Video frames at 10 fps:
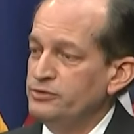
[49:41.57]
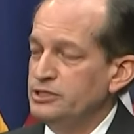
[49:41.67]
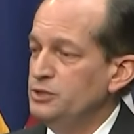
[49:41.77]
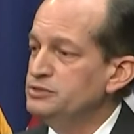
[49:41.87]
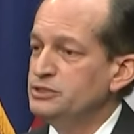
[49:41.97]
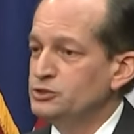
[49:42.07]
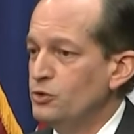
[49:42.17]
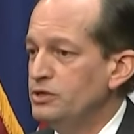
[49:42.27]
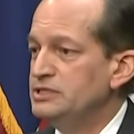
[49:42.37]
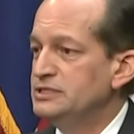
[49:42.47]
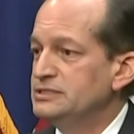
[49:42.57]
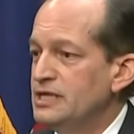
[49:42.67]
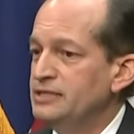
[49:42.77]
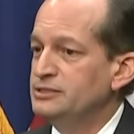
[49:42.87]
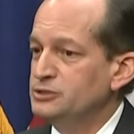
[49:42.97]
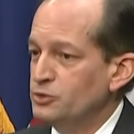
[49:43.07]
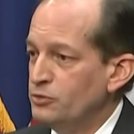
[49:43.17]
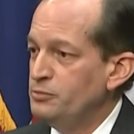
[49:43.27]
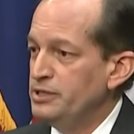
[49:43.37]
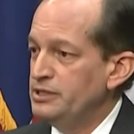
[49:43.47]
The U.S. attorney does not
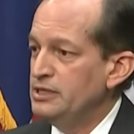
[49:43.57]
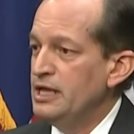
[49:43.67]
determine